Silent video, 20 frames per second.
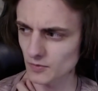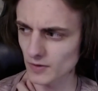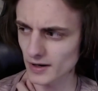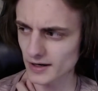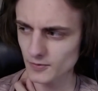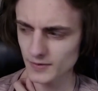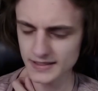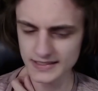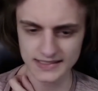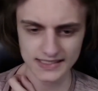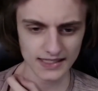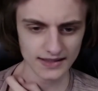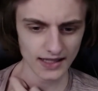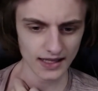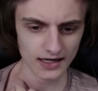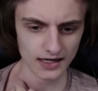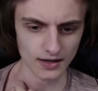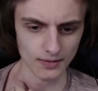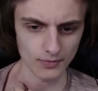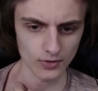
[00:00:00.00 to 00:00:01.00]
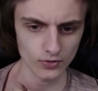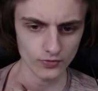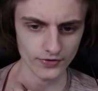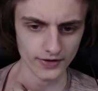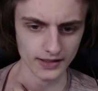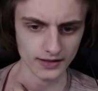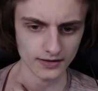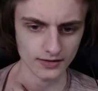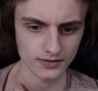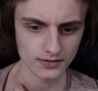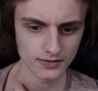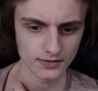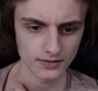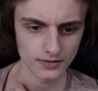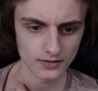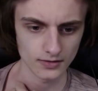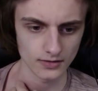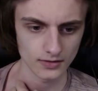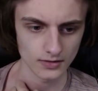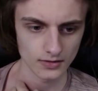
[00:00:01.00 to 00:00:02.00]
Why are we seeing that in a movie?
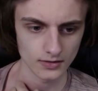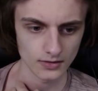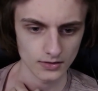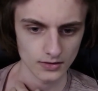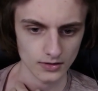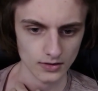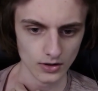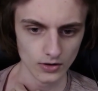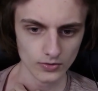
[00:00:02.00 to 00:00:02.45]
Oh